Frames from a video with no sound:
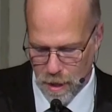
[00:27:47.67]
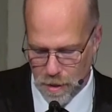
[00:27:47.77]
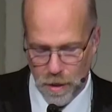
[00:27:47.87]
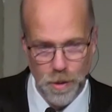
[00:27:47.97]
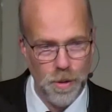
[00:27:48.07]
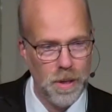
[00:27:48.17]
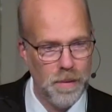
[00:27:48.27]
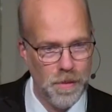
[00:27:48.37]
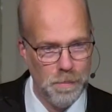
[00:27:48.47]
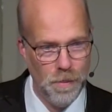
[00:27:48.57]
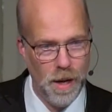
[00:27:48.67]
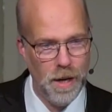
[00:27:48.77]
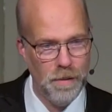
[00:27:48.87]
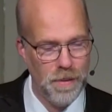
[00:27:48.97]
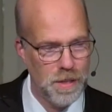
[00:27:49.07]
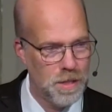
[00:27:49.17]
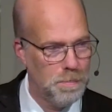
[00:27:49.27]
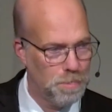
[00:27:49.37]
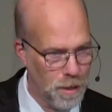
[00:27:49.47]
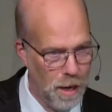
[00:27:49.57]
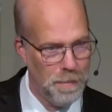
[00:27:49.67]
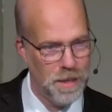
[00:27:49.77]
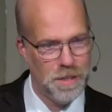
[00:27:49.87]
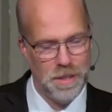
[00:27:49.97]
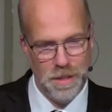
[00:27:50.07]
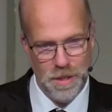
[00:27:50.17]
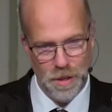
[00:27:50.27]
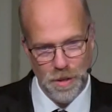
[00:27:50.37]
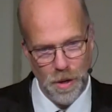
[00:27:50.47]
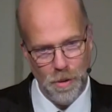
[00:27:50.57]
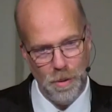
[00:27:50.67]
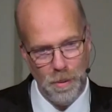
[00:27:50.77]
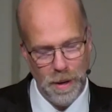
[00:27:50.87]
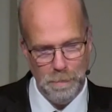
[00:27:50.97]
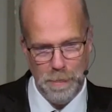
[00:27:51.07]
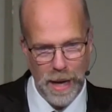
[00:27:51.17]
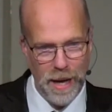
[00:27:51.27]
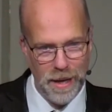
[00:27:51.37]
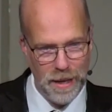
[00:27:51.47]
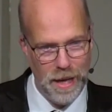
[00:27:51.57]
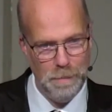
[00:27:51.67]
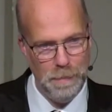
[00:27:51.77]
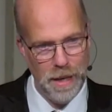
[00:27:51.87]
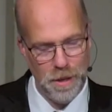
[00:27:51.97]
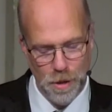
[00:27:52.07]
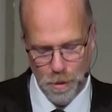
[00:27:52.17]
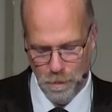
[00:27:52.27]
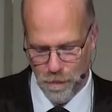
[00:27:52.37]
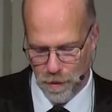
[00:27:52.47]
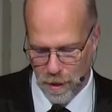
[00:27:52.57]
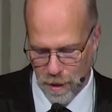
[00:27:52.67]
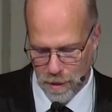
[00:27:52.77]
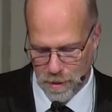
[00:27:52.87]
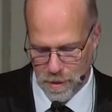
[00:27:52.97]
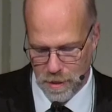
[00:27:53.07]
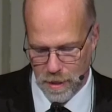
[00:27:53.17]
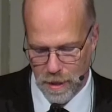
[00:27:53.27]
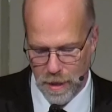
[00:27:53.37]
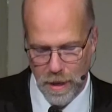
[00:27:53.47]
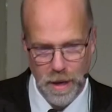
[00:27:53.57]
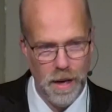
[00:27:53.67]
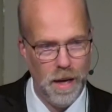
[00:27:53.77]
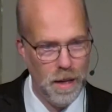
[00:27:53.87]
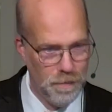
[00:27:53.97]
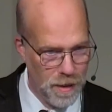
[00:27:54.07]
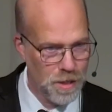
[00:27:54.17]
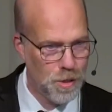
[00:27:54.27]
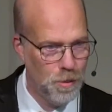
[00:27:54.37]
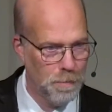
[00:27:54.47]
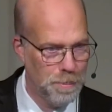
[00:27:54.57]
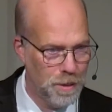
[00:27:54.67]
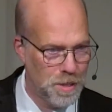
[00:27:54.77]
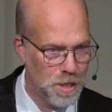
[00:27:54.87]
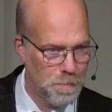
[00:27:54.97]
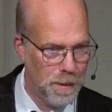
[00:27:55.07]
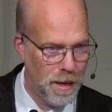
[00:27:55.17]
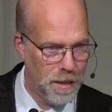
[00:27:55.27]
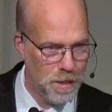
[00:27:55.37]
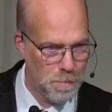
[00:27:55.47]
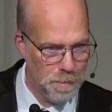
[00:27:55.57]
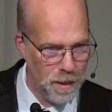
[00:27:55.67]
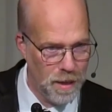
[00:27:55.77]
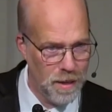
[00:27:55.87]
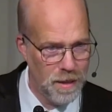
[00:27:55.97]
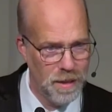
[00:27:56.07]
The Lord of the harvest promised to go back and make a home for us, all of us who are purchased by his blood.